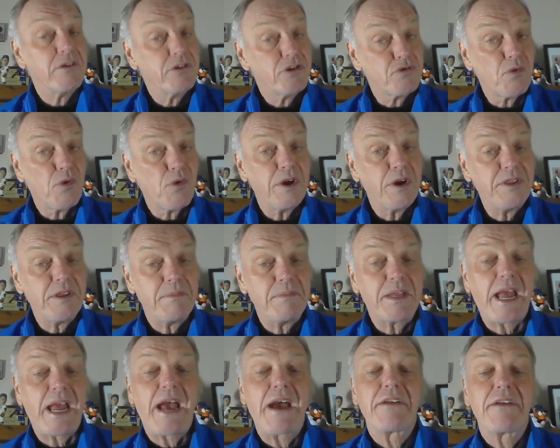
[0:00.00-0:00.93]
drawing them
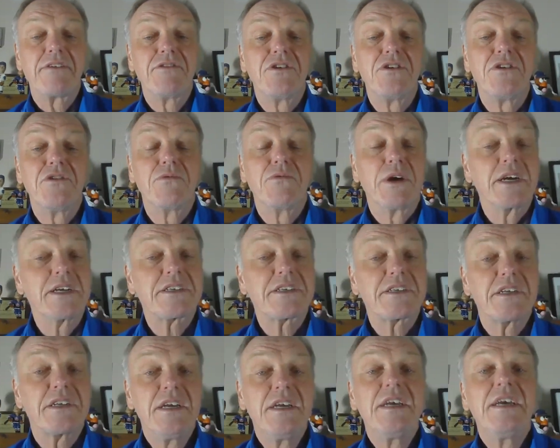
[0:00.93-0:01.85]
down in the
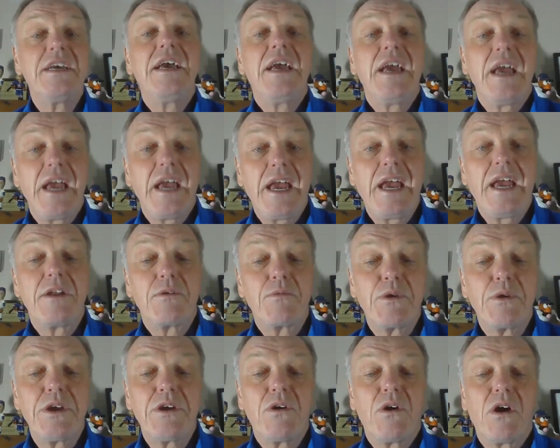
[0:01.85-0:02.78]
US, and
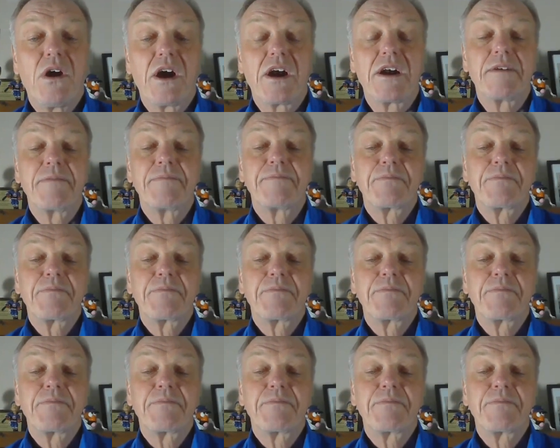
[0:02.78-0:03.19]
we are.